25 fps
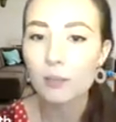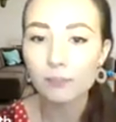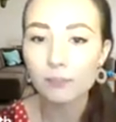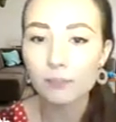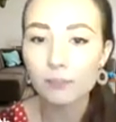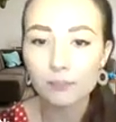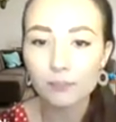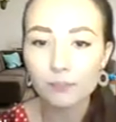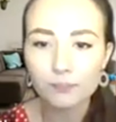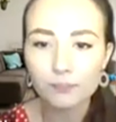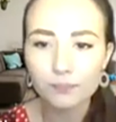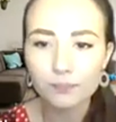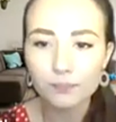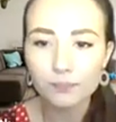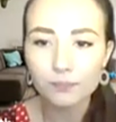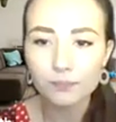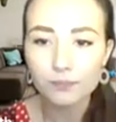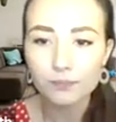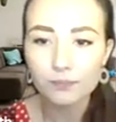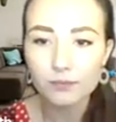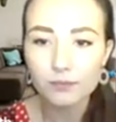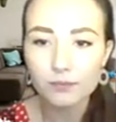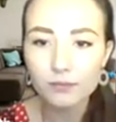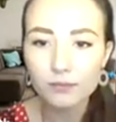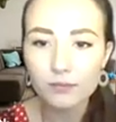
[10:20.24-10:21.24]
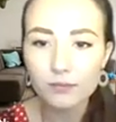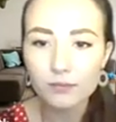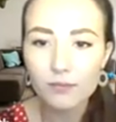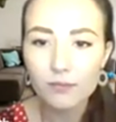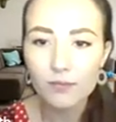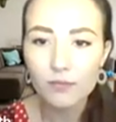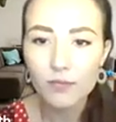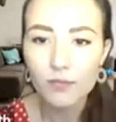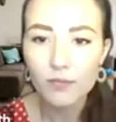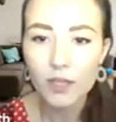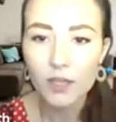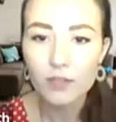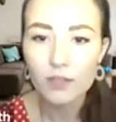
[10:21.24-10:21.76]

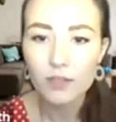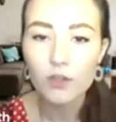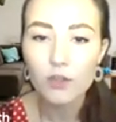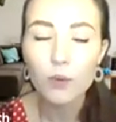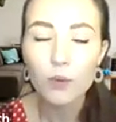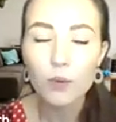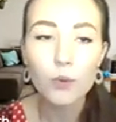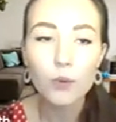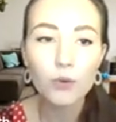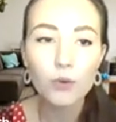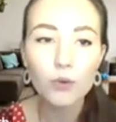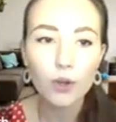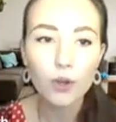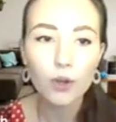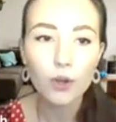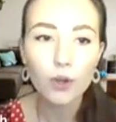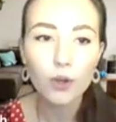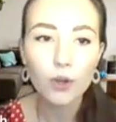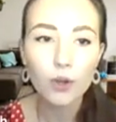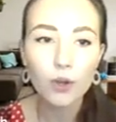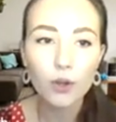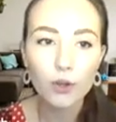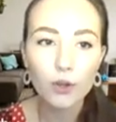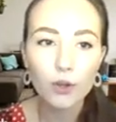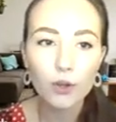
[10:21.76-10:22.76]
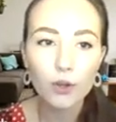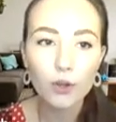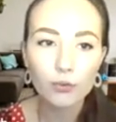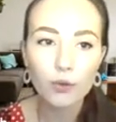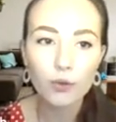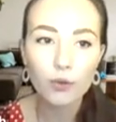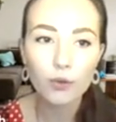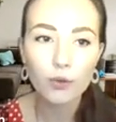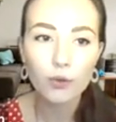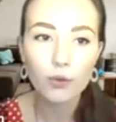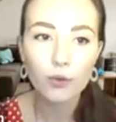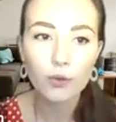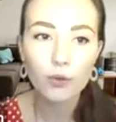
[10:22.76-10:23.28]
So we'll go through
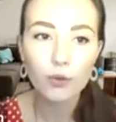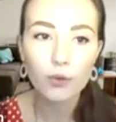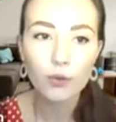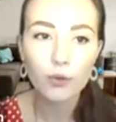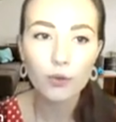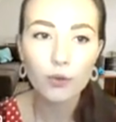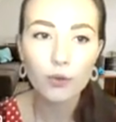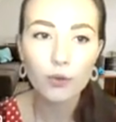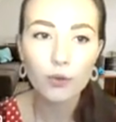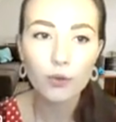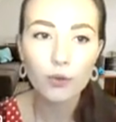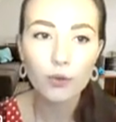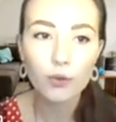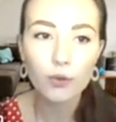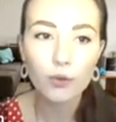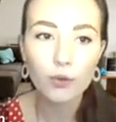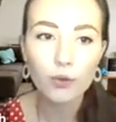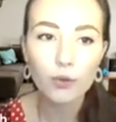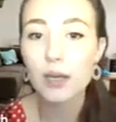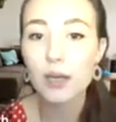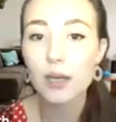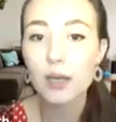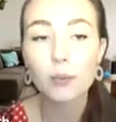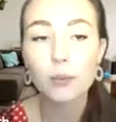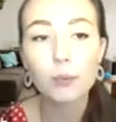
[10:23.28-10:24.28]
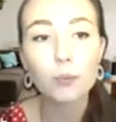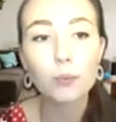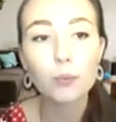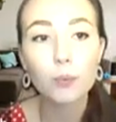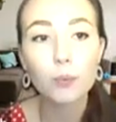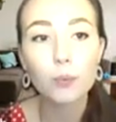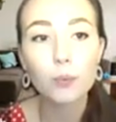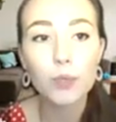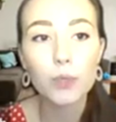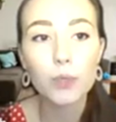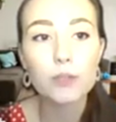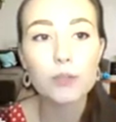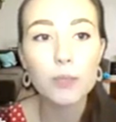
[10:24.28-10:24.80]
the whole plan, create a plan,
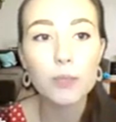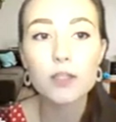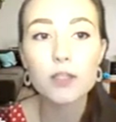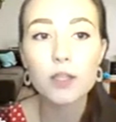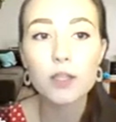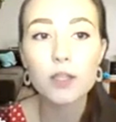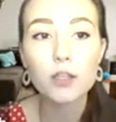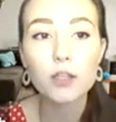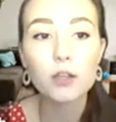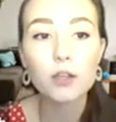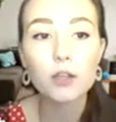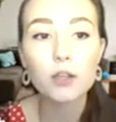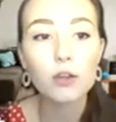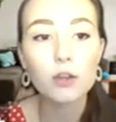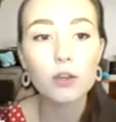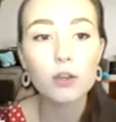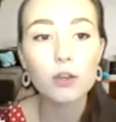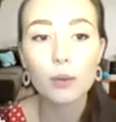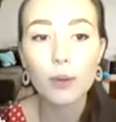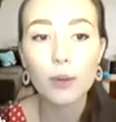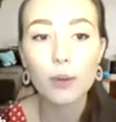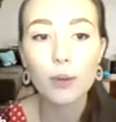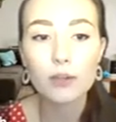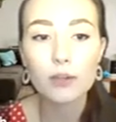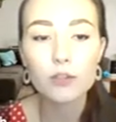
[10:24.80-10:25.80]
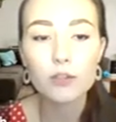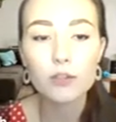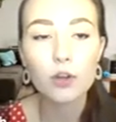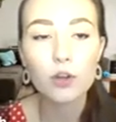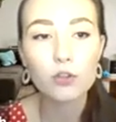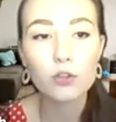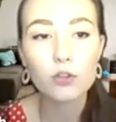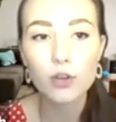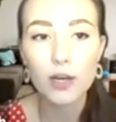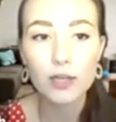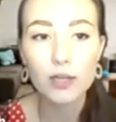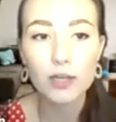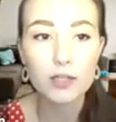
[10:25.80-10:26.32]
which means that you can go
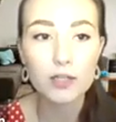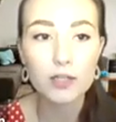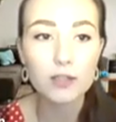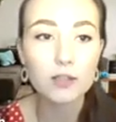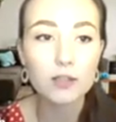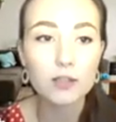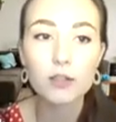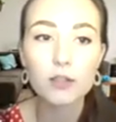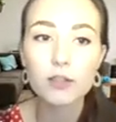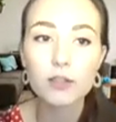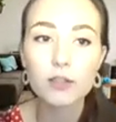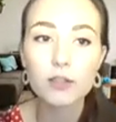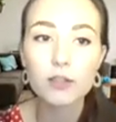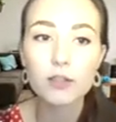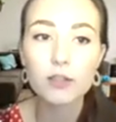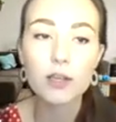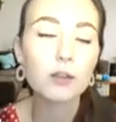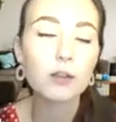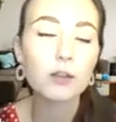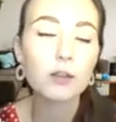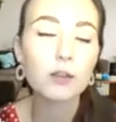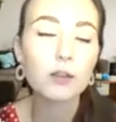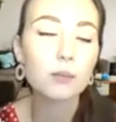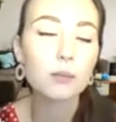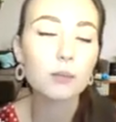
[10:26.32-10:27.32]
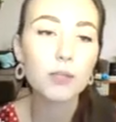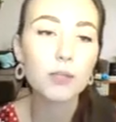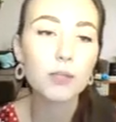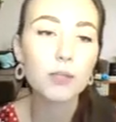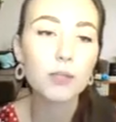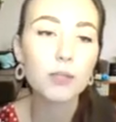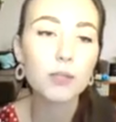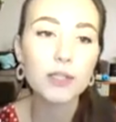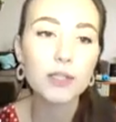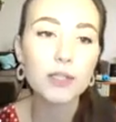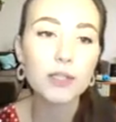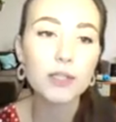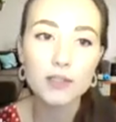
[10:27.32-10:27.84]
out to contractors and you can tell them,
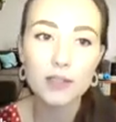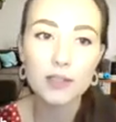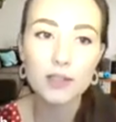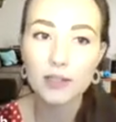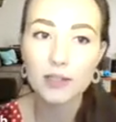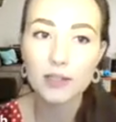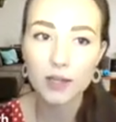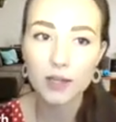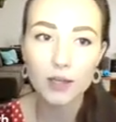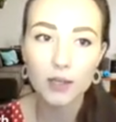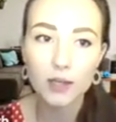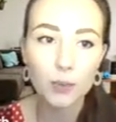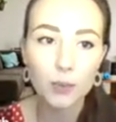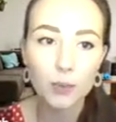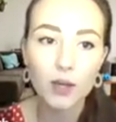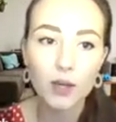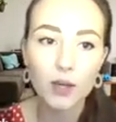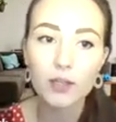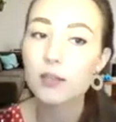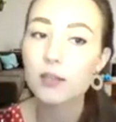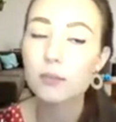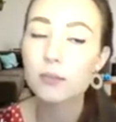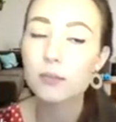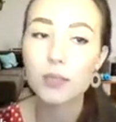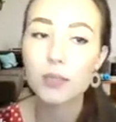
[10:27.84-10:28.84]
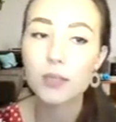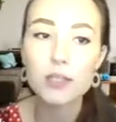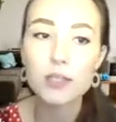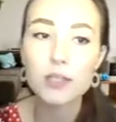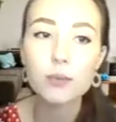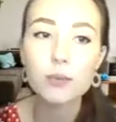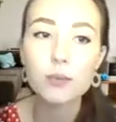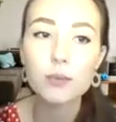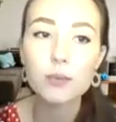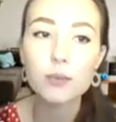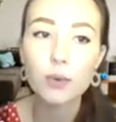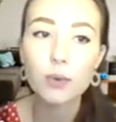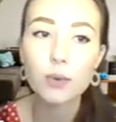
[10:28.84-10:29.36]
this is exactly what I need,
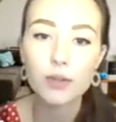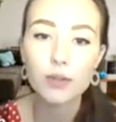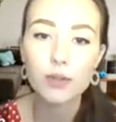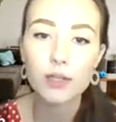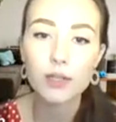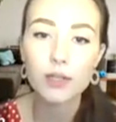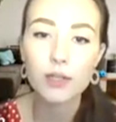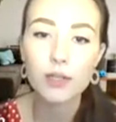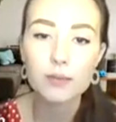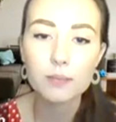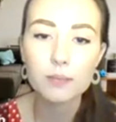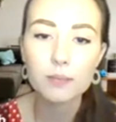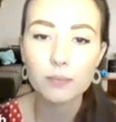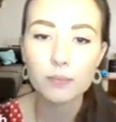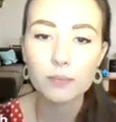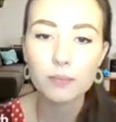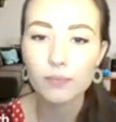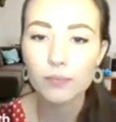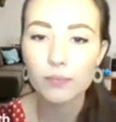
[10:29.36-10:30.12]
please quote for this.